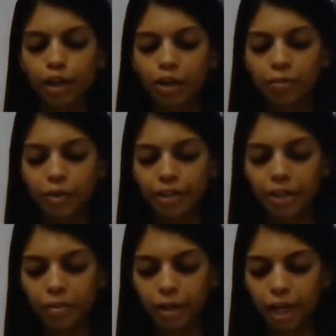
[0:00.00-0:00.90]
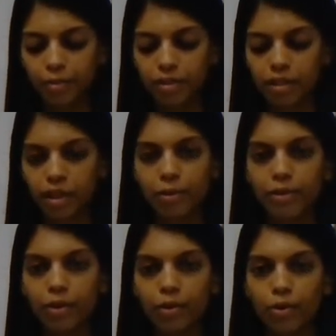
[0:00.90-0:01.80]
Non-periodic payments are
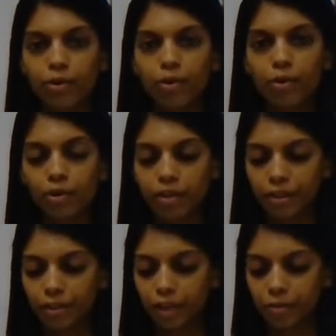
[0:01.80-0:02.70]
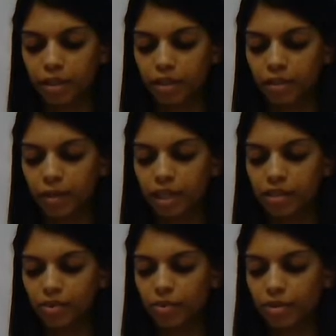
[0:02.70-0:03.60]
when the court or agreement makes
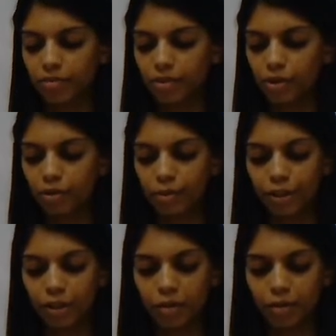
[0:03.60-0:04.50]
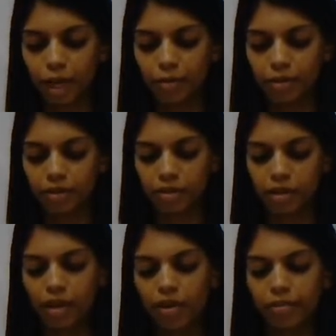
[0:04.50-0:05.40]
an order for non-periodic payments,
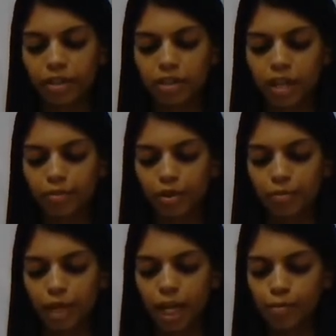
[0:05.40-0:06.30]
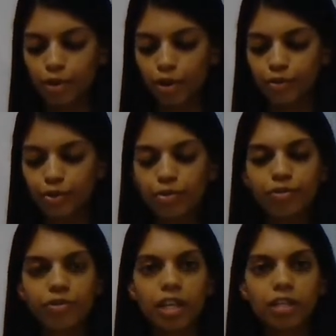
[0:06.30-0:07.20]
for example, a payment of
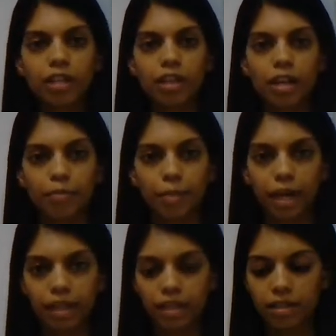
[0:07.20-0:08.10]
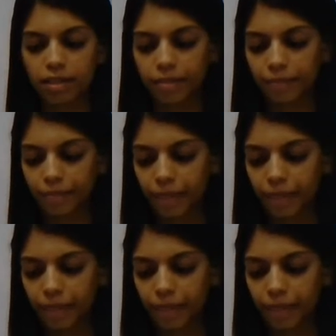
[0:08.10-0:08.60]
school fees to third parties.